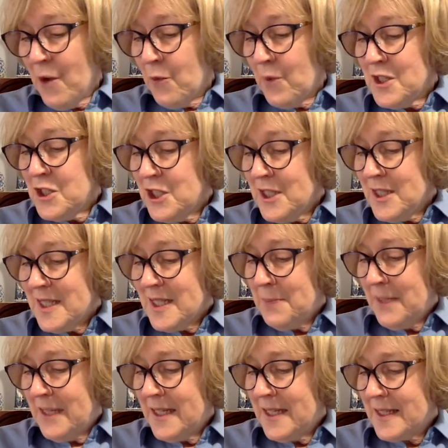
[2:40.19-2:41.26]
When she
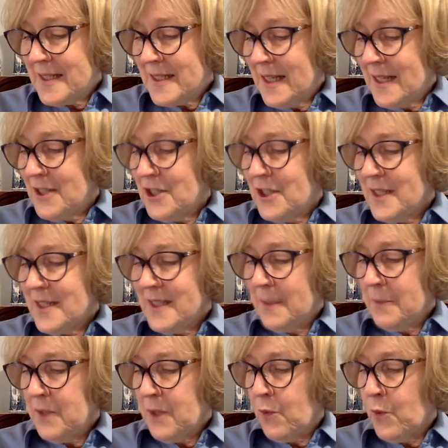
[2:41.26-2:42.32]
speaks, she has
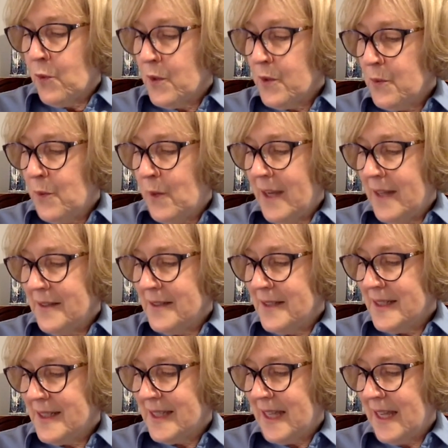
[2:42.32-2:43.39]
something worthwhile to
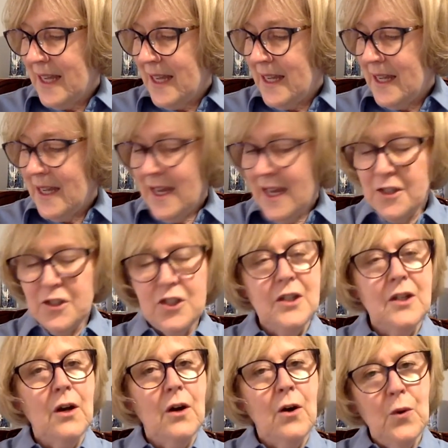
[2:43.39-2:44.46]
say, and
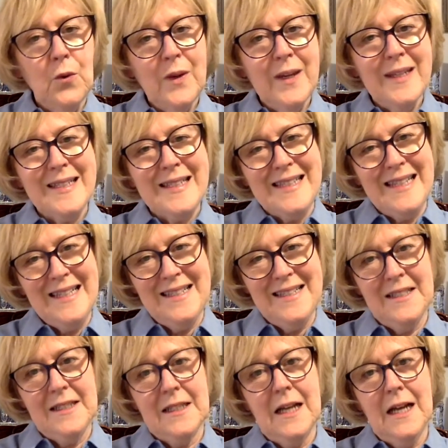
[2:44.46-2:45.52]
she always says
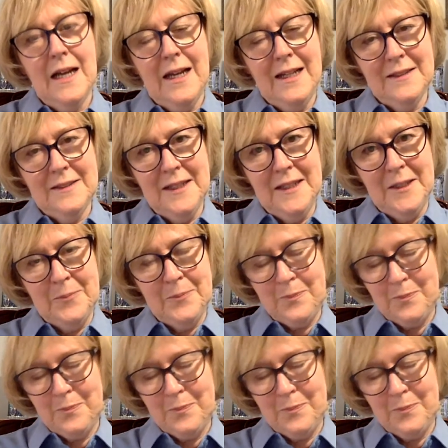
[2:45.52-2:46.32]
it kindly.